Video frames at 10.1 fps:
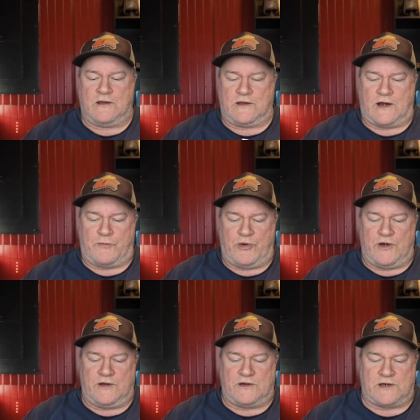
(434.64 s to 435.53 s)
that I
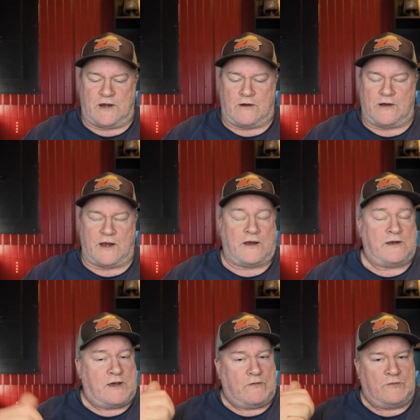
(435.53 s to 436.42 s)
put in the shower.
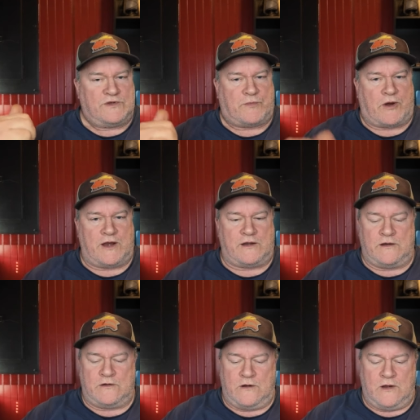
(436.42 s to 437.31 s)
And that one was brand
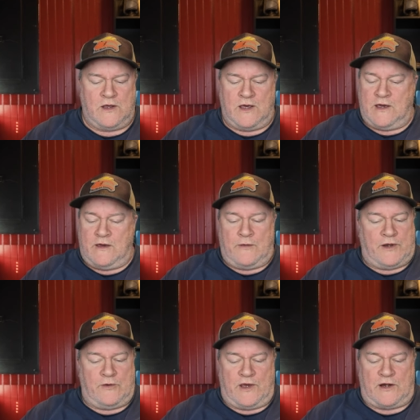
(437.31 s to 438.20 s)
new.
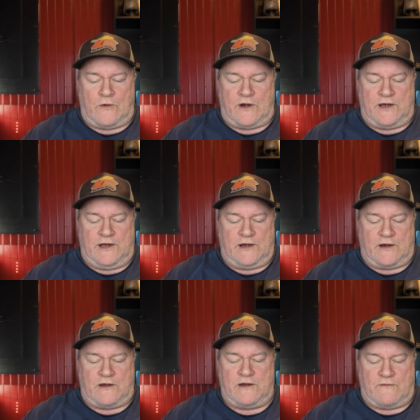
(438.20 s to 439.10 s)
But no matter what I did,
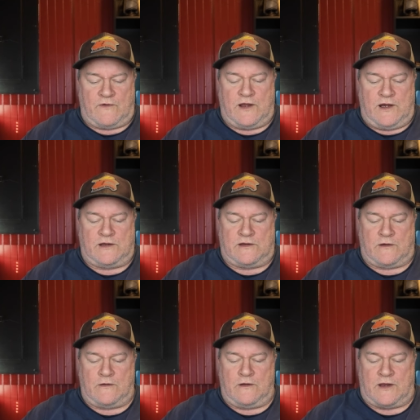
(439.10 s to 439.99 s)
I could never get it
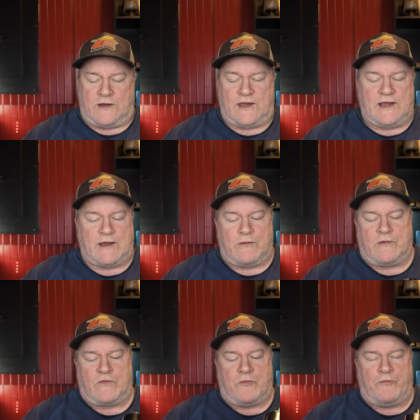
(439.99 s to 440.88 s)
to. I think
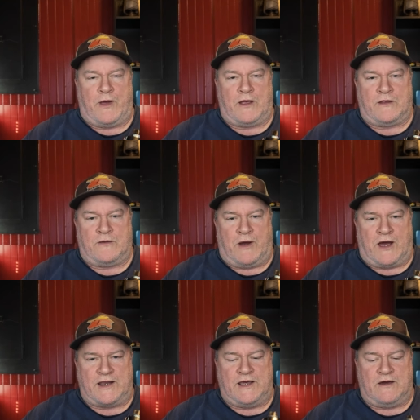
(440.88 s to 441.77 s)
it the the
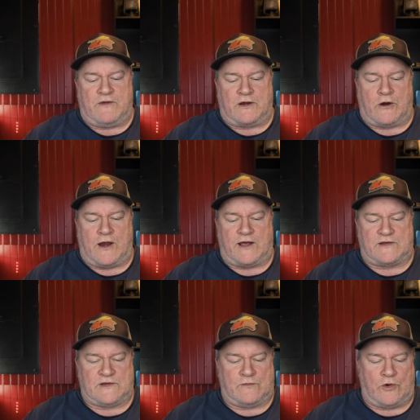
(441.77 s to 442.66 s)
body of it
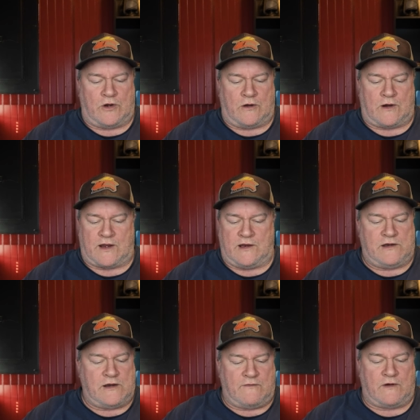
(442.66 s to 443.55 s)
cracked somewhere. I could
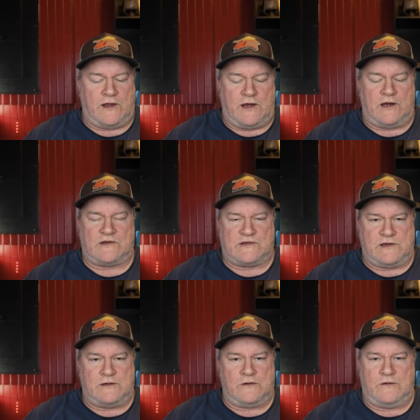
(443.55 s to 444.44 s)
never get it
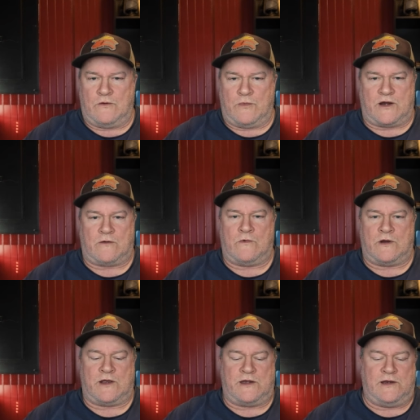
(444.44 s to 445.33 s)
sealed, no matter
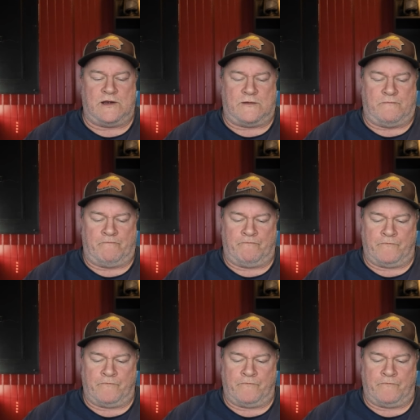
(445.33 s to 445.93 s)
what I did.